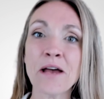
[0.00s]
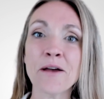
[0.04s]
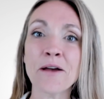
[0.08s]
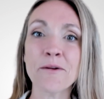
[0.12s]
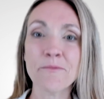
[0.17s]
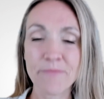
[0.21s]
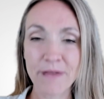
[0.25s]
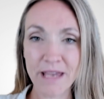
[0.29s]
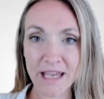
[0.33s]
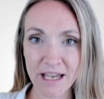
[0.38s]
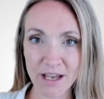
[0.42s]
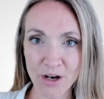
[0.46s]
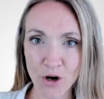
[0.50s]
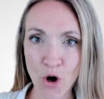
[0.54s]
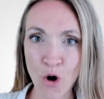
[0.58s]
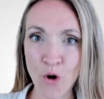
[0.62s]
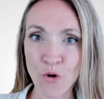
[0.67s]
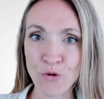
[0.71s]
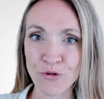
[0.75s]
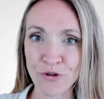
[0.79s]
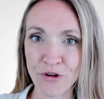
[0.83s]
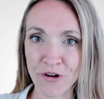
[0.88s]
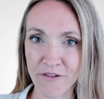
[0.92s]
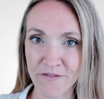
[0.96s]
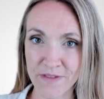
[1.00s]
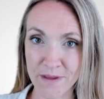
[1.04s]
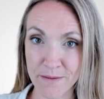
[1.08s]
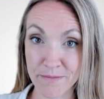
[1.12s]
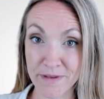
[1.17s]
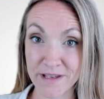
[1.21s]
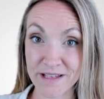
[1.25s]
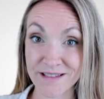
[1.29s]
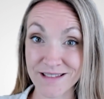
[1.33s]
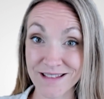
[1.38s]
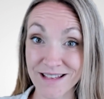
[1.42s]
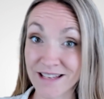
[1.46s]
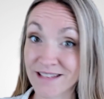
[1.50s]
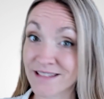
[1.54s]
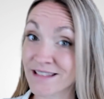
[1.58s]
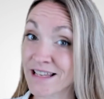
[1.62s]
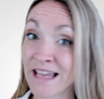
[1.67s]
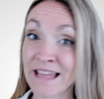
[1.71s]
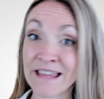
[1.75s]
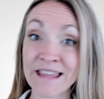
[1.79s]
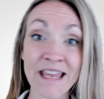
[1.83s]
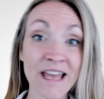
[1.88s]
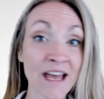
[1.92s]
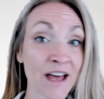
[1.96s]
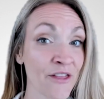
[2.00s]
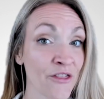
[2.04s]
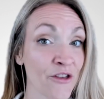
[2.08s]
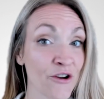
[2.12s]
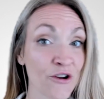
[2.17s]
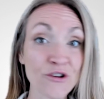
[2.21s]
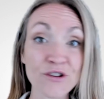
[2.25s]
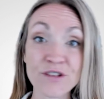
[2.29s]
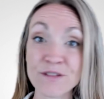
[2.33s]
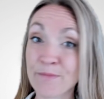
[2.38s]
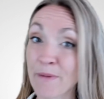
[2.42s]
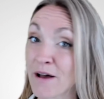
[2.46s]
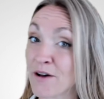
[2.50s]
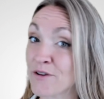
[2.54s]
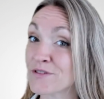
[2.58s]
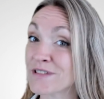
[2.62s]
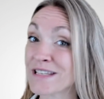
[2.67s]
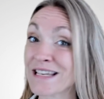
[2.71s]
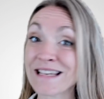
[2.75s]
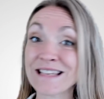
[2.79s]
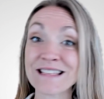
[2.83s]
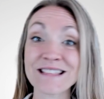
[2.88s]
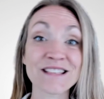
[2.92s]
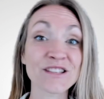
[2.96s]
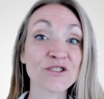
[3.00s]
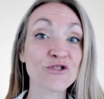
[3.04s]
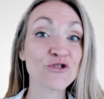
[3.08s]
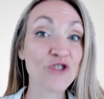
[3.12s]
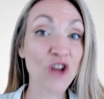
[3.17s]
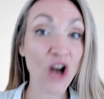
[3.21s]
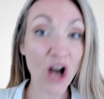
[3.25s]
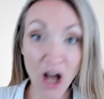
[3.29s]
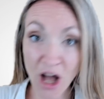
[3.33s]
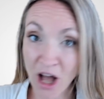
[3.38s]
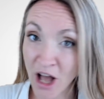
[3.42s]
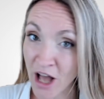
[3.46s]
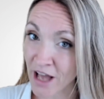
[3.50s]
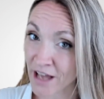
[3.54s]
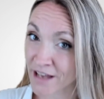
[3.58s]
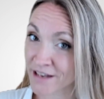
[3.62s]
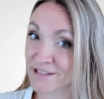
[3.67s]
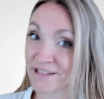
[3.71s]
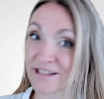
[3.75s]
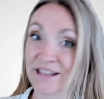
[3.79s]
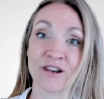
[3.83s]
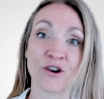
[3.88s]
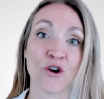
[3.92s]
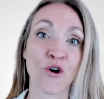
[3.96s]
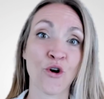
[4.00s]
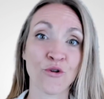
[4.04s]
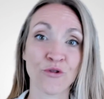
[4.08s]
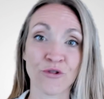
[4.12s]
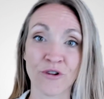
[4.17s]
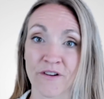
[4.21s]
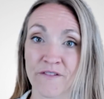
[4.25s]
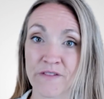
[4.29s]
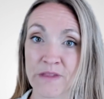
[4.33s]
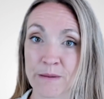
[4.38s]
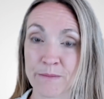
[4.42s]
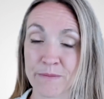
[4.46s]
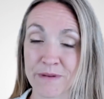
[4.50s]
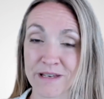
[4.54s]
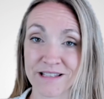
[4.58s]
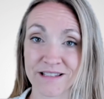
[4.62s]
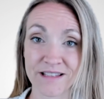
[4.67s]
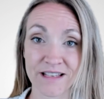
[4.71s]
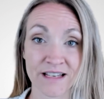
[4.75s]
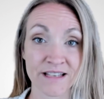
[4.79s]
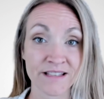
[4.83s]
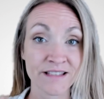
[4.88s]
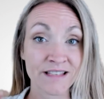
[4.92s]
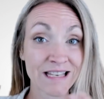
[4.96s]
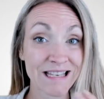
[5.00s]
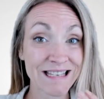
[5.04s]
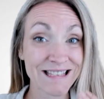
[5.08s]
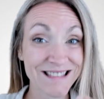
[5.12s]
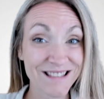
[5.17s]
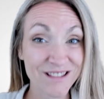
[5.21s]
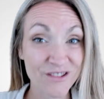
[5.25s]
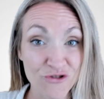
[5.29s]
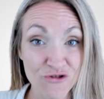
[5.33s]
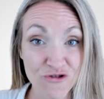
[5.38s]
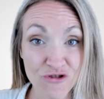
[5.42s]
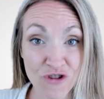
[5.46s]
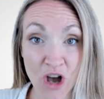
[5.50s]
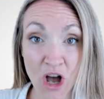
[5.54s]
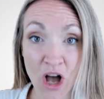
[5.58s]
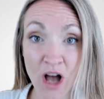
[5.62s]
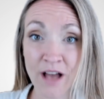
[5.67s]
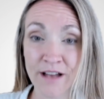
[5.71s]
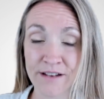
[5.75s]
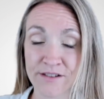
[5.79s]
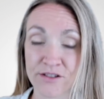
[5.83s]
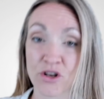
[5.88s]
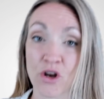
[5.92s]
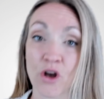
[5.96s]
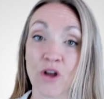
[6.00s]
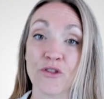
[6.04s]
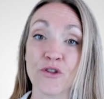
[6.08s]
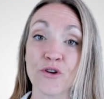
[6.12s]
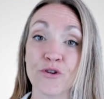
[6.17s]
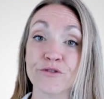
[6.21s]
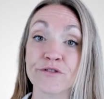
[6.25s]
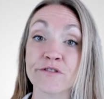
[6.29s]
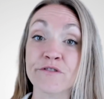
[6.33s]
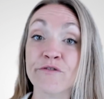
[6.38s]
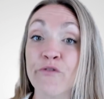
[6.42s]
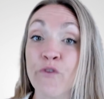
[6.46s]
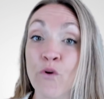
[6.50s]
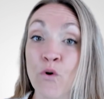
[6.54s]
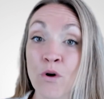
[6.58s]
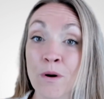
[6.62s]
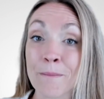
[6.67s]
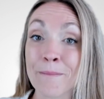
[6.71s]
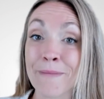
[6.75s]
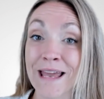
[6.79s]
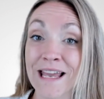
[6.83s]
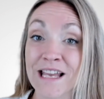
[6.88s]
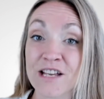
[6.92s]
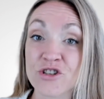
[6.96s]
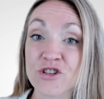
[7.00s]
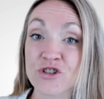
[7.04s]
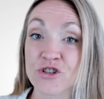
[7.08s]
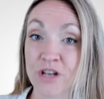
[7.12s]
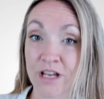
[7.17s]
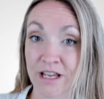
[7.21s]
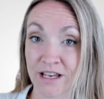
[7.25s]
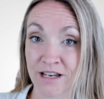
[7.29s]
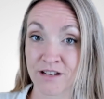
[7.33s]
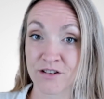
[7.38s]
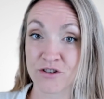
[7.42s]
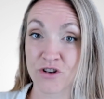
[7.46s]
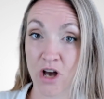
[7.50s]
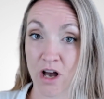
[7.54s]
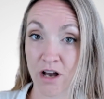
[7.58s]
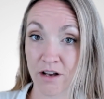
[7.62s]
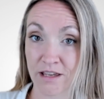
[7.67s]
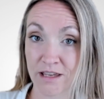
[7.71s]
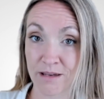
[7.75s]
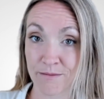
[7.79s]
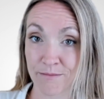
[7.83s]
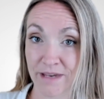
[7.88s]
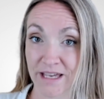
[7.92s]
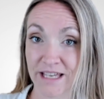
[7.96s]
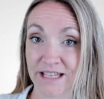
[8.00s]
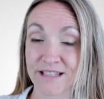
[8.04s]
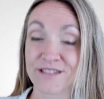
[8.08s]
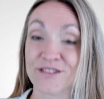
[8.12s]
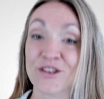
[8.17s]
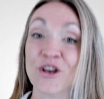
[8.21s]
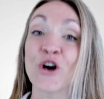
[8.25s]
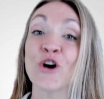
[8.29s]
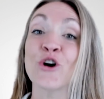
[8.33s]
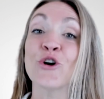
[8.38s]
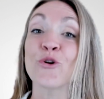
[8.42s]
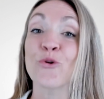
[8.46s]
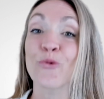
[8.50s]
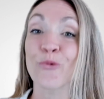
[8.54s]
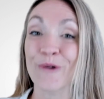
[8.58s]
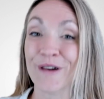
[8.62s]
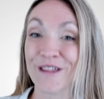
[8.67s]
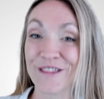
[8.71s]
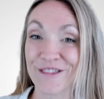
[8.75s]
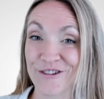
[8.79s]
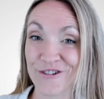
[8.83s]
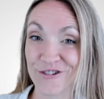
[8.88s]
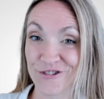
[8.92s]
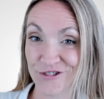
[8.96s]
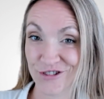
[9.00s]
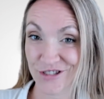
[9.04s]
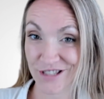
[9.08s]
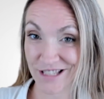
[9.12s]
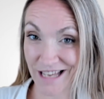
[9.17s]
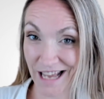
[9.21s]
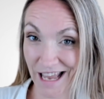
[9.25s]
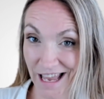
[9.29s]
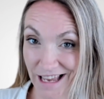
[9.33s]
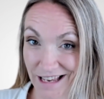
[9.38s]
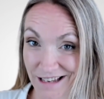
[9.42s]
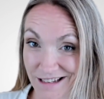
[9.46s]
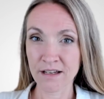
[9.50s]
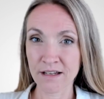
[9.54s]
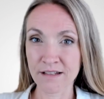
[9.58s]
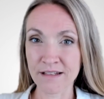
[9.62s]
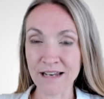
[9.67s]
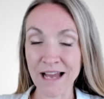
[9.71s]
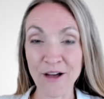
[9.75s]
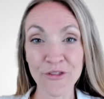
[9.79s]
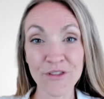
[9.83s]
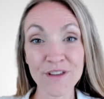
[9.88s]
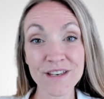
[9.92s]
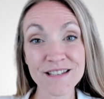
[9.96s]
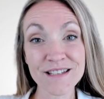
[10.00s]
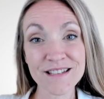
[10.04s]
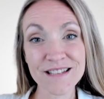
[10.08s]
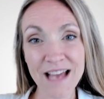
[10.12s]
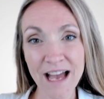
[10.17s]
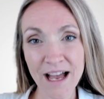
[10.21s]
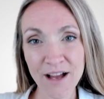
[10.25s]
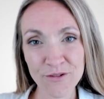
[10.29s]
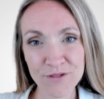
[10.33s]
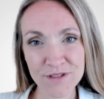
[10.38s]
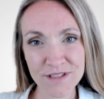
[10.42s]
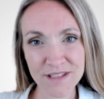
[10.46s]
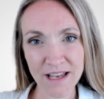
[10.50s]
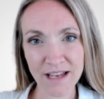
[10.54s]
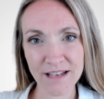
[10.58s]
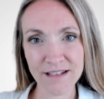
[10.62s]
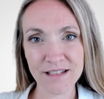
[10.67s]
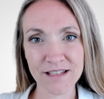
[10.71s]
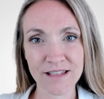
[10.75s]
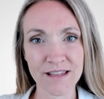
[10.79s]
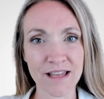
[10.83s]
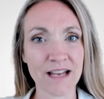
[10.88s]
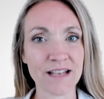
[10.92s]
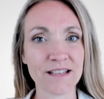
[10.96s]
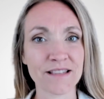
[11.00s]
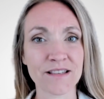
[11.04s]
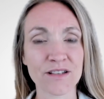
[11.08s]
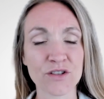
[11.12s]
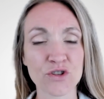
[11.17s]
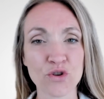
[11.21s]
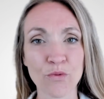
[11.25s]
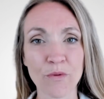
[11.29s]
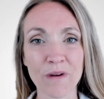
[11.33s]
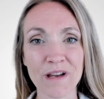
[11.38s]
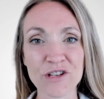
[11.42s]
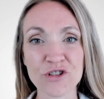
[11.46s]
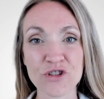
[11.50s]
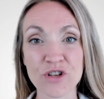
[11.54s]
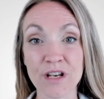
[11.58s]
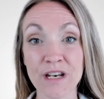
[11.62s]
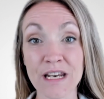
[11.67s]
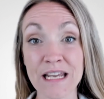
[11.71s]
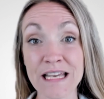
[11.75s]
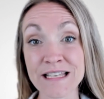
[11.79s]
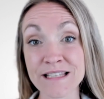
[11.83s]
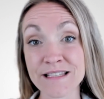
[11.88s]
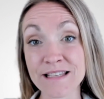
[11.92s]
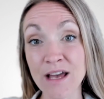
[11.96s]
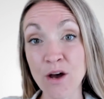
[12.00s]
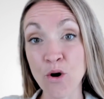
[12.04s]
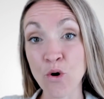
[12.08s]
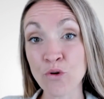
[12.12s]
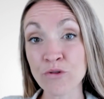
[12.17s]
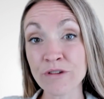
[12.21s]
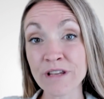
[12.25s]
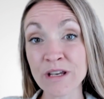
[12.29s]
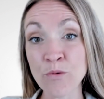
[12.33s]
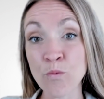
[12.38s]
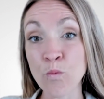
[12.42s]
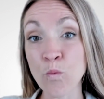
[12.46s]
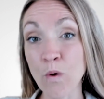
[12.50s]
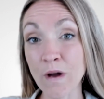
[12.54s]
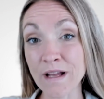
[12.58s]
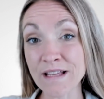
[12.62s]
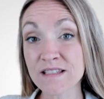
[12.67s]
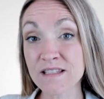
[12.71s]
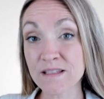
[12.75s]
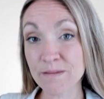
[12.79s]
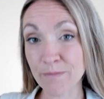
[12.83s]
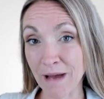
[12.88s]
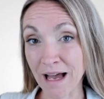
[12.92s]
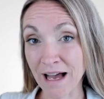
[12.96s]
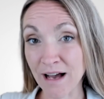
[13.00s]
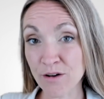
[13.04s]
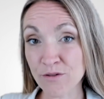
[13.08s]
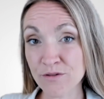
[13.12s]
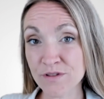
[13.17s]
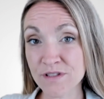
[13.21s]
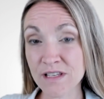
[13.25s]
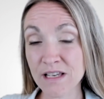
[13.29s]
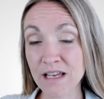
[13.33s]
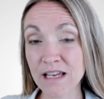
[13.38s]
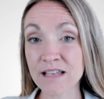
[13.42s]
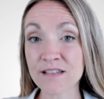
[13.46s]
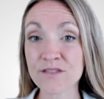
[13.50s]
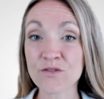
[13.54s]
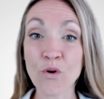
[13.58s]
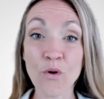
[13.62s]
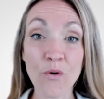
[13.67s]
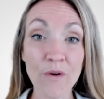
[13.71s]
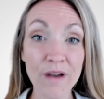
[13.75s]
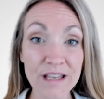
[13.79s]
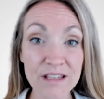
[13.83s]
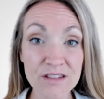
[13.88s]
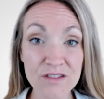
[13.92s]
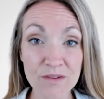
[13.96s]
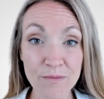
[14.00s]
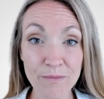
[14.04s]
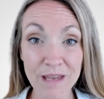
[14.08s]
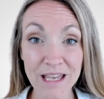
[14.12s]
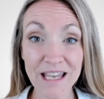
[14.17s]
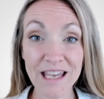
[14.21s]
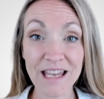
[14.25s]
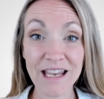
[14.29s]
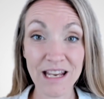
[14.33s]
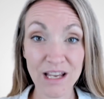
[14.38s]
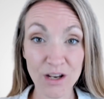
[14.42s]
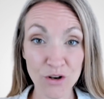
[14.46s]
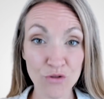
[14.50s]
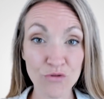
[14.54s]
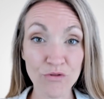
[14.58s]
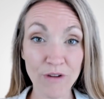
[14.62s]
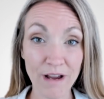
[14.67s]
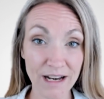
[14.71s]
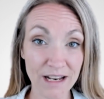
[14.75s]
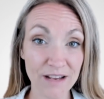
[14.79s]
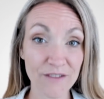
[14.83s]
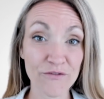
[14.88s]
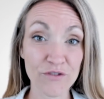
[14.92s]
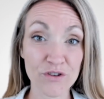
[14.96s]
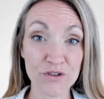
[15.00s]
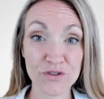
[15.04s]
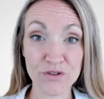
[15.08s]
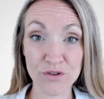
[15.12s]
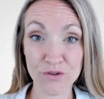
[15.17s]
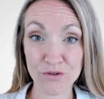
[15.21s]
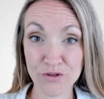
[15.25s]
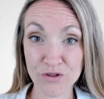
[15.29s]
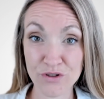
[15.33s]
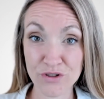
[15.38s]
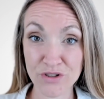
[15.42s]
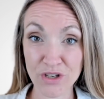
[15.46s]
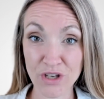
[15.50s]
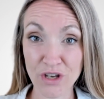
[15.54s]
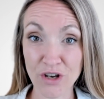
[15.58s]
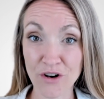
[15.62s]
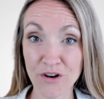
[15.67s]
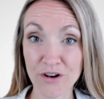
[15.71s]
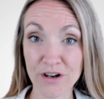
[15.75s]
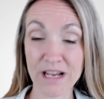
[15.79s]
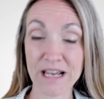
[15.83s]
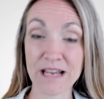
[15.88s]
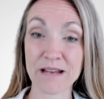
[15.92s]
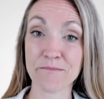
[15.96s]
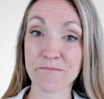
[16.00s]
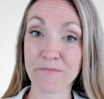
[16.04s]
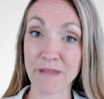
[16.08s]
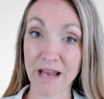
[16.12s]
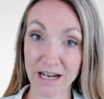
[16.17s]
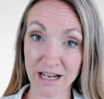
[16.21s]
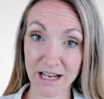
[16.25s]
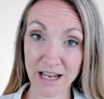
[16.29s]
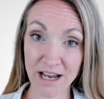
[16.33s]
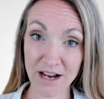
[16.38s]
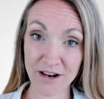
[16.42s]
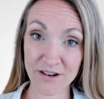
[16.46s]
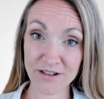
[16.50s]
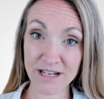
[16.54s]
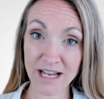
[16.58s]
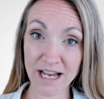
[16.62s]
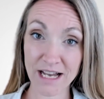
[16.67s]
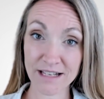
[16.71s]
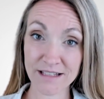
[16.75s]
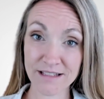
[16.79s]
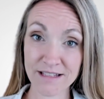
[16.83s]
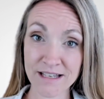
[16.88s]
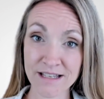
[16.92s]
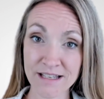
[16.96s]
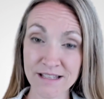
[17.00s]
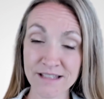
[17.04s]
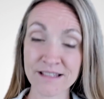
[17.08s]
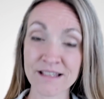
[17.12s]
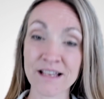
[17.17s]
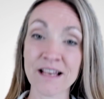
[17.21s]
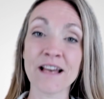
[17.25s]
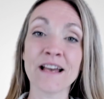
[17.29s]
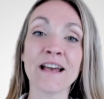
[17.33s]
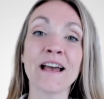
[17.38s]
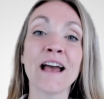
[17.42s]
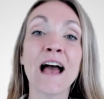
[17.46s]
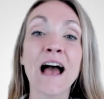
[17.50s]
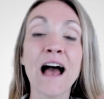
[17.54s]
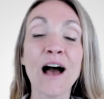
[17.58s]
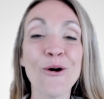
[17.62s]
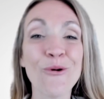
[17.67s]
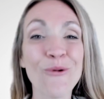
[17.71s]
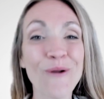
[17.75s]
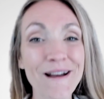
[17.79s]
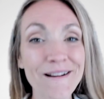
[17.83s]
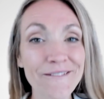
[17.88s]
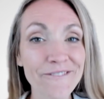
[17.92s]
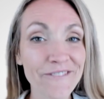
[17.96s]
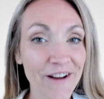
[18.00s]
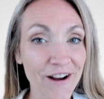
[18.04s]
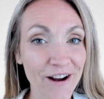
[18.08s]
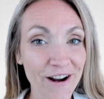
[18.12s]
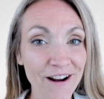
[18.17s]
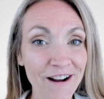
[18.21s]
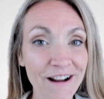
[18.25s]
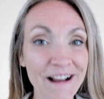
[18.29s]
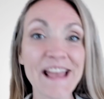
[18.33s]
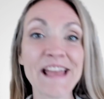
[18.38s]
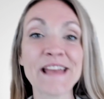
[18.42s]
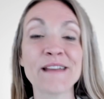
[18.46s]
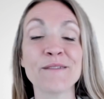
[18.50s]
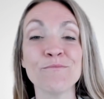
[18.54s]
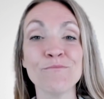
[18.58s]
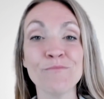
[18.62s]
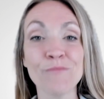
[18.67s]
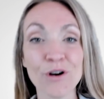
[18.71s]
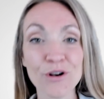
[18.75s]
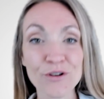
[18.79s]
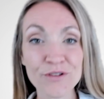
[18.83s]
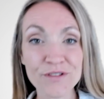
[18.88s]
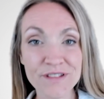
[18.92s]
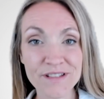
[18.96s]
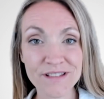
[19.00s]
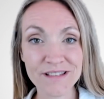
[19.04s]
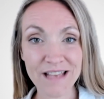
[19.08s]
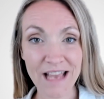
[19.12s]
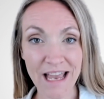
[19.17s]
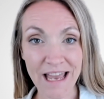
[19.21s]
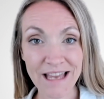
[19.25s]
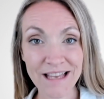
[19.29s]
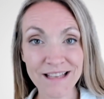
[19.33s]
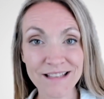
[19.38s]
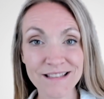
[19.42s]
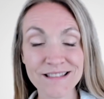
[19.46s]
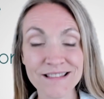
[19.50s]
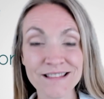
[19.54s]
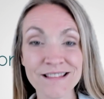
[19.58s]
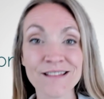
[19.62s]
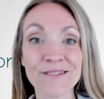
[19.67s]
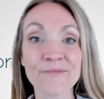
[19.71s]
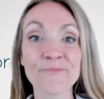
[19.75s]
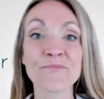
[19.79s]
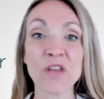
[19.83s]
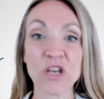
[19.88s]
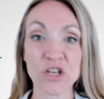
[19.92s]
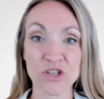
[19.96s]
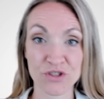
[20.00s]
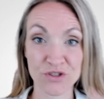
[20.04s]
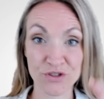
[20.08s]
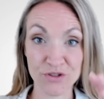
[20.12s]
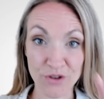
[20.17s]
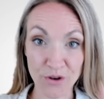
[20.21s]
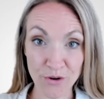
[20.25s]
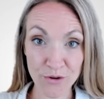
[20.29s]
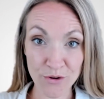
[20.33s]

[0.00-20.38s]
be an owner of the business and the other spouse is not an owner of the business, is not on those formation documents with your state. Now the downside to that situation is that only one spouse is going to be getting credit for Social Security and Medicare taxes. However, in most states, so